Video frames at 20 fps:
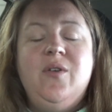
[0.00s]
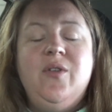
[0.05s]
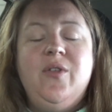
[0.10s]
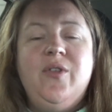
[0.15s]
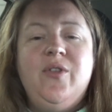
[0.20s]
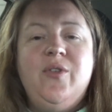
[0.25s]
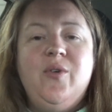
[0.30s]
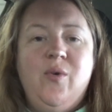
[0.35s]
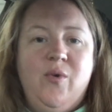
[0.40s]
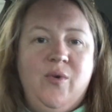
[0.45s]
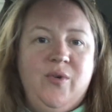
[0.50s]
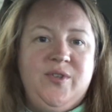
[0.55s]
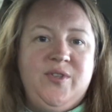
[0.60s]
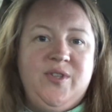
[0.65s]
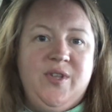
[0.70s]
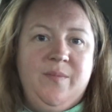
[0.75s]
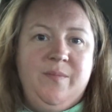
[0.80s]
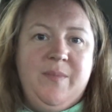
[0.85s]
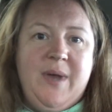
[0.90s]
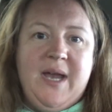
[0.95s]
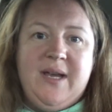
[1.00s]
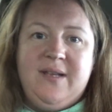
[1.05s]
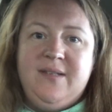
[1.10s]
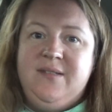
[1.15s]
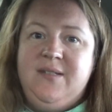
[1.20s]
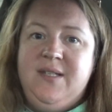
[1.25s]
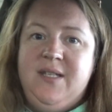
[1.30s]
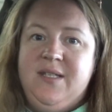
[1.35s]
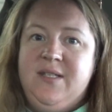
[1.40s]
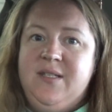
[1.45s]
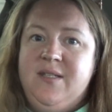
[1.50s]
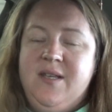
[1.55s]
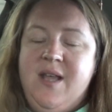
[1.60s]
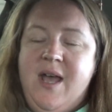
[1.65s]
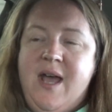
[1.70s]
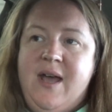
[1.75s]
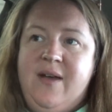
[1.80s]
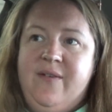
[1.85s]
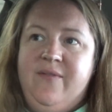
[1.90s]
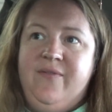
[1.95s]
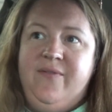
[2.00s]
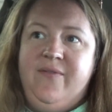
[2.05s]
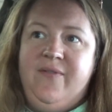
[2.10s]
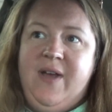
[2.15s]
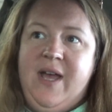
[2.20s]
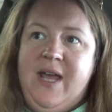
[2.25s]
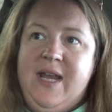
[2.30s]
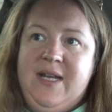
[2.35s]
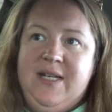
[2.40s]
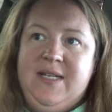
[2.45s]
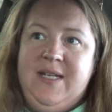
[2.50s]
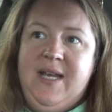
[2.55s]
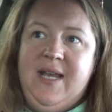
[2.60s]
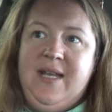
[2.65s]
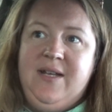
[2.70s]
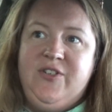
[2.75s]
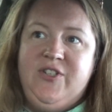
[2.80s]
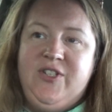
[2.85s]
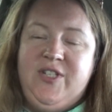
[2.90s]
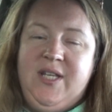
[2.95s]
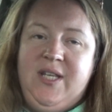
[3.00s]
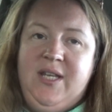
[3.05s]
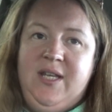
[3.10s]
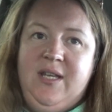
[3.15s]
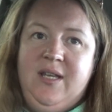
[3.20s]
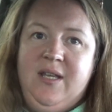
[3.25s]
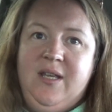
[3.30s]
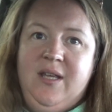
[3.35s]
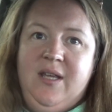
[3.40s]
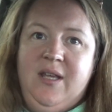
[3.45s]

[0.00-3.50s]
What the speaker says: thought that Max did have ADHD.